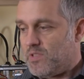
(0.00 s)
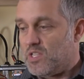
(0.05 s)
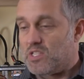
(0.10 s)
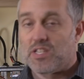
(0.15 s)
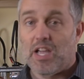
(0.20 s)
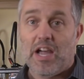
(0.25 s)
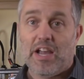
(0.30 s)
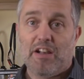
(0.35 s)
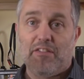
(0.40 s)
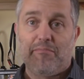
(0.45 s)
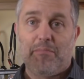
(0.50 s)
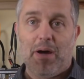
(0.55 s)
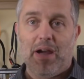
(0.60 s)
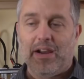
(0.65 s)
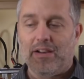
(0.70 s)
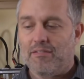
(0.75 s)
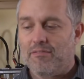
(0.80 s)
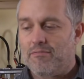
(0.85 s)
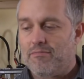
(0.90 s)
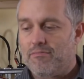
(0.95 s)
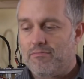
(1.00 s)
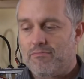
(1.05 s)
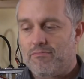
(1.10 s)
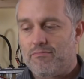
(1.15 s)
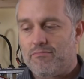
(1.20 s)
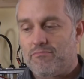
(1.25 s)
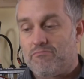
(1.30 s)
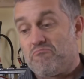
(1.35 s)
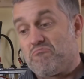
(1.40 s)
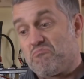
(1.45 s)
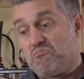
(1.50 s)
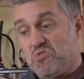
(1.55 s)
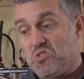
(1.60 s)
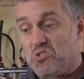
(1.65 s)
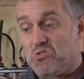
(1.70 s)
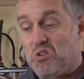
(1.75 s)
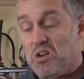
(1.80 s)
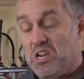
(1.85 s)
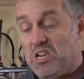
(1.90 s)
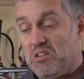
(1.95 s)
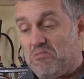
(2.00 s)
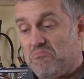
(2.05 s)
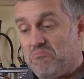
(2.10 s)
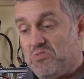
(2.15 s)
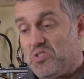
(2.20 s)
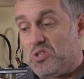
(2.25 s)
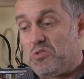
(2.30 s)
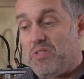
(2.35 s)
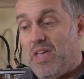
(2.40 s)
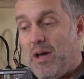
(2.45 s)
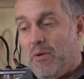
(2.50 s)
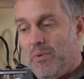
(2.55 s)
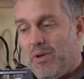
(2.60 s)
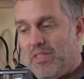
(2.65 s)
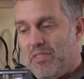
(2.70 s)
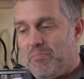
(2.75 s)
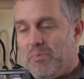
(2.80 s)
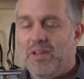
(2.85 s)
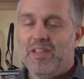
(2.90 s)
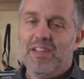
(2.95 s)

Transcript: design of mine to try to do that with.